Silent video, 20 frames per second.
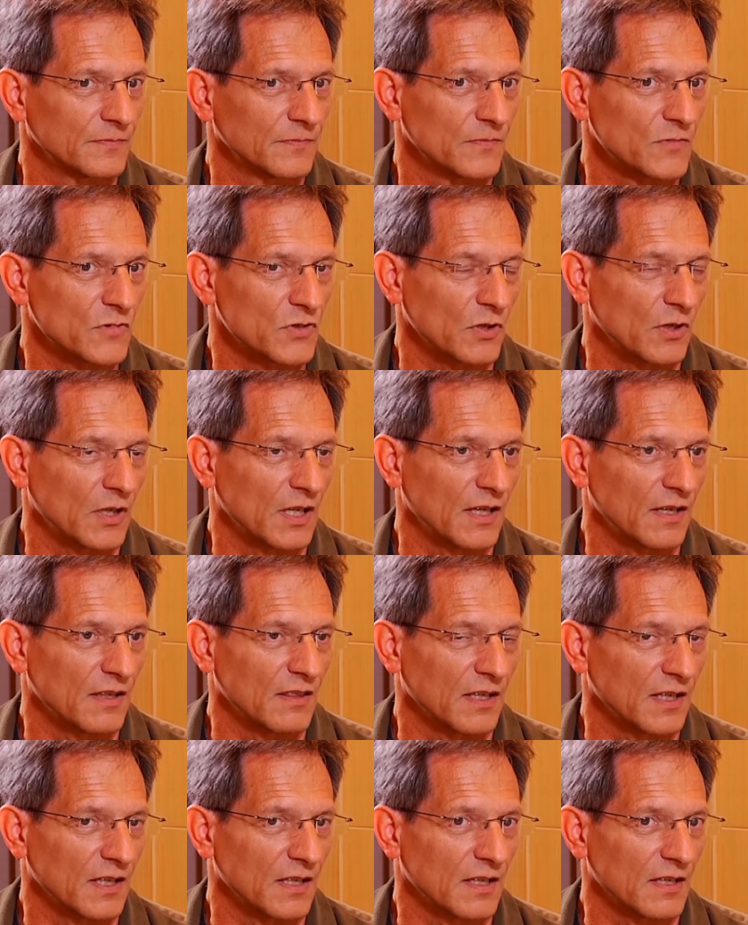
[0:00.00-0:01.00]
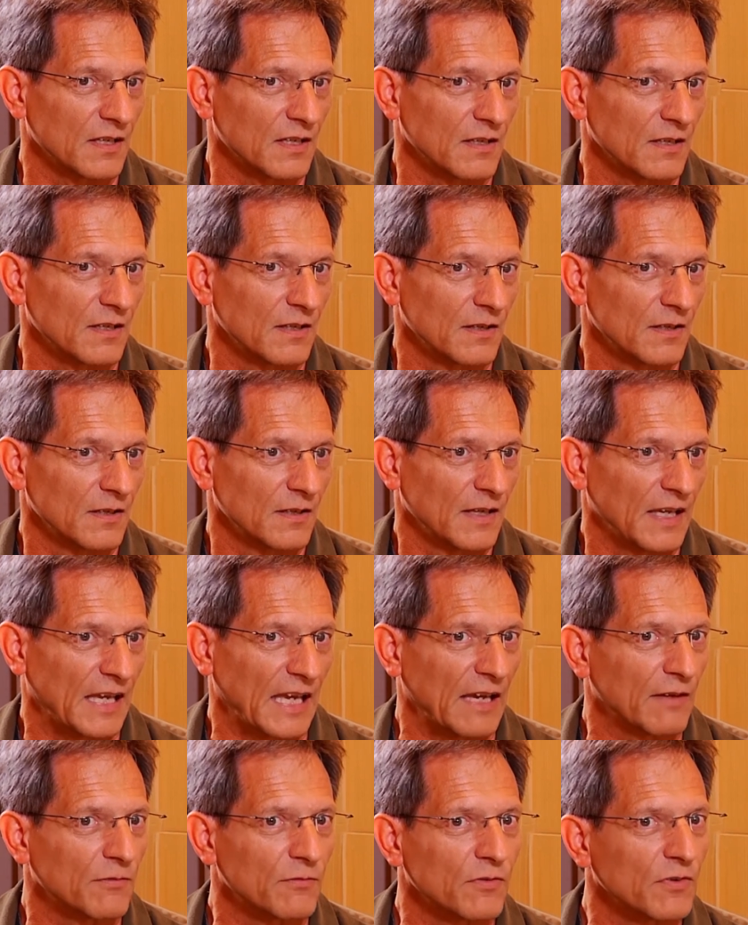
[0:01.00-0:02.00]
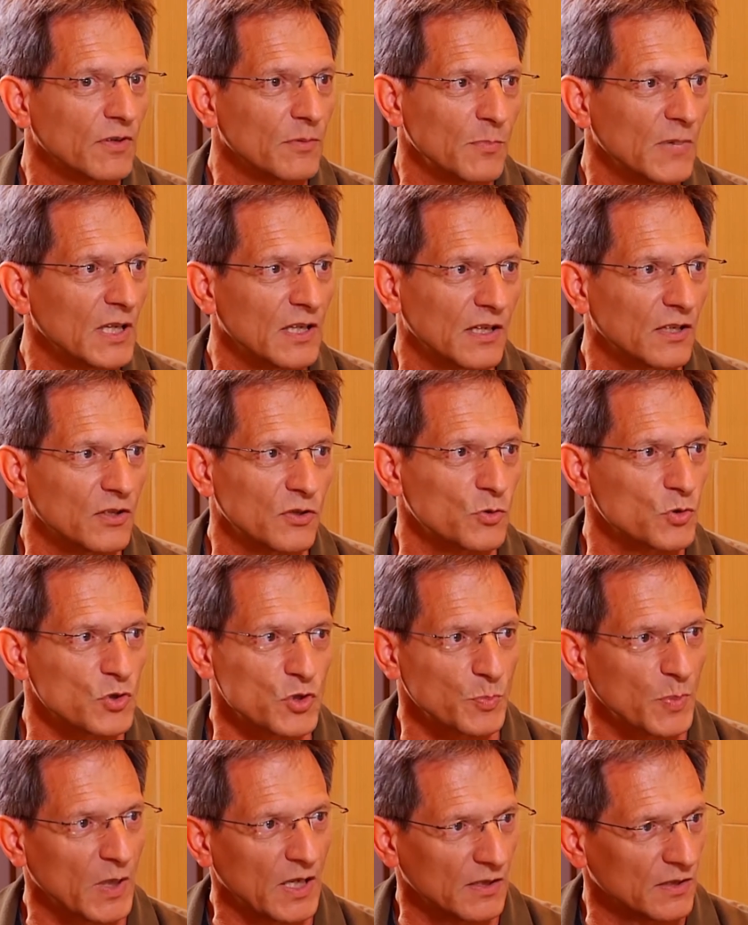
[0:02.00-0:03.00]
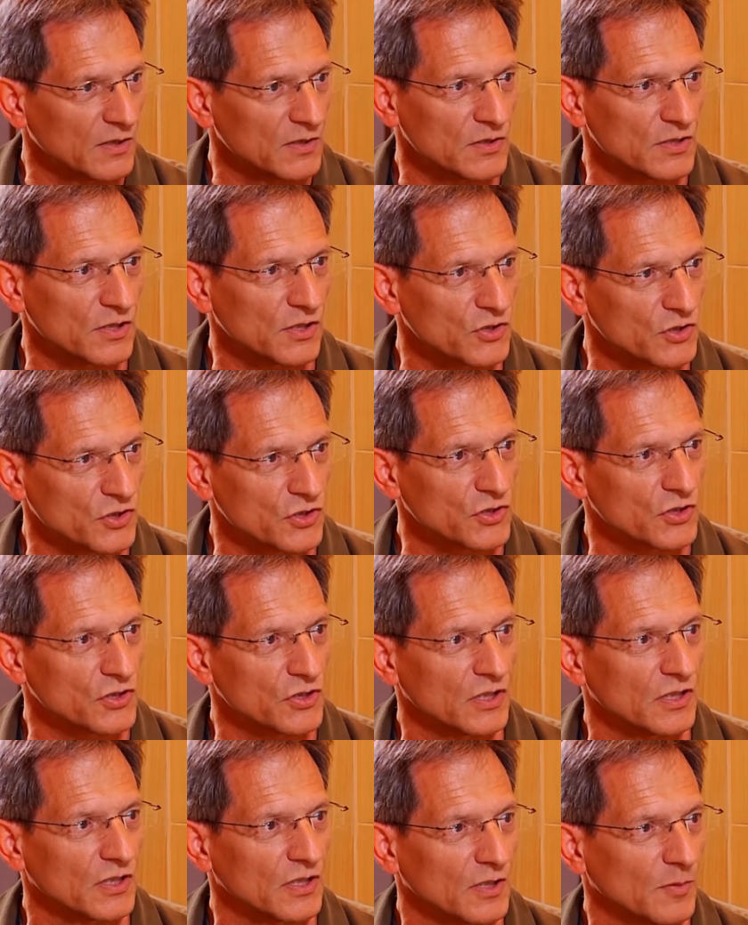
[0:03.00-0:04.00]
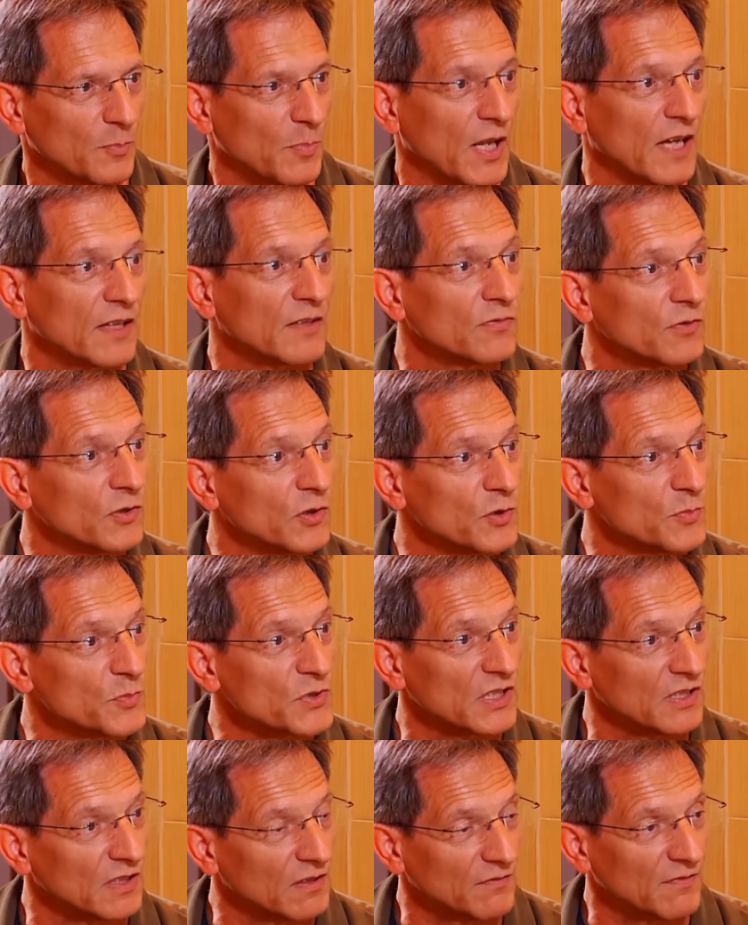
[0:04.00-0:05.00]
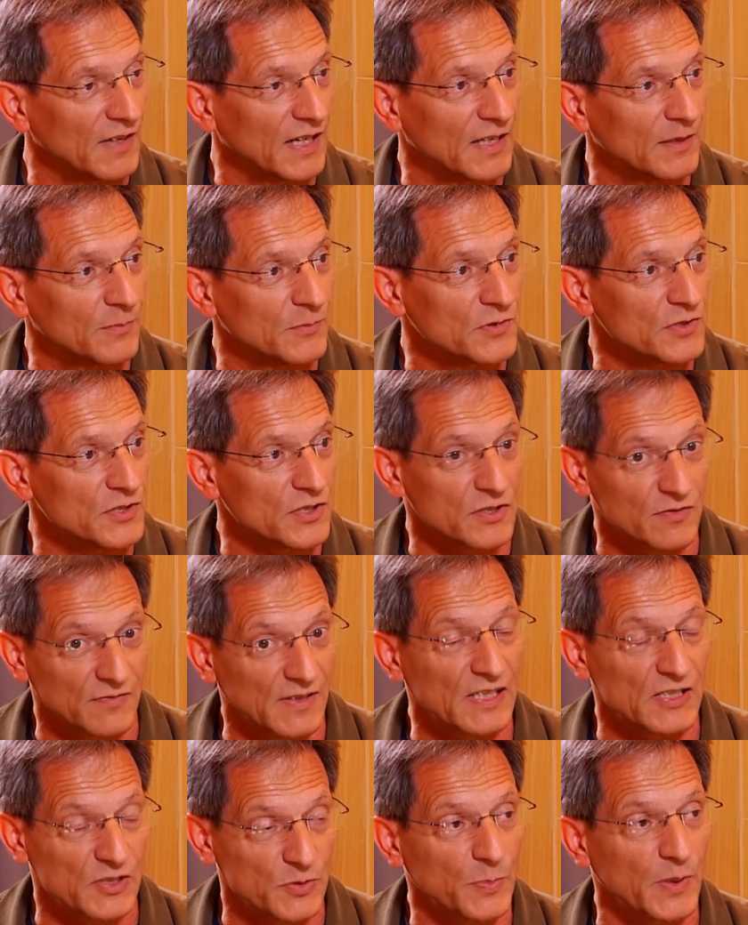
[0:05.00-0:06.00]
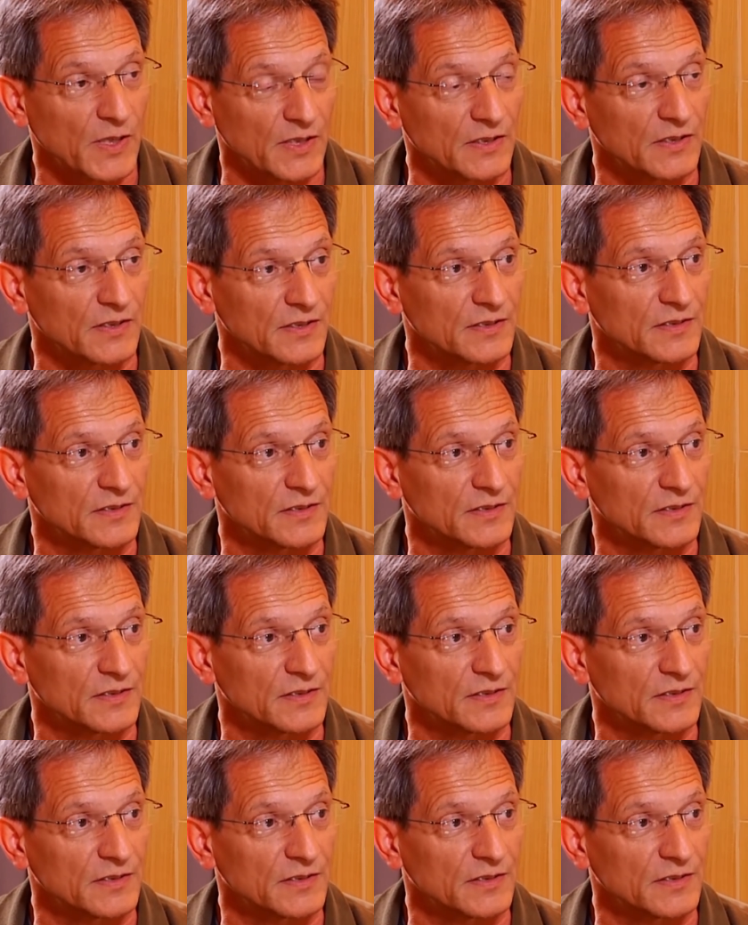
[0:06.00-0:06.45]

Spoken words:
So I think every minute you spend in such platforms and environments is well spent.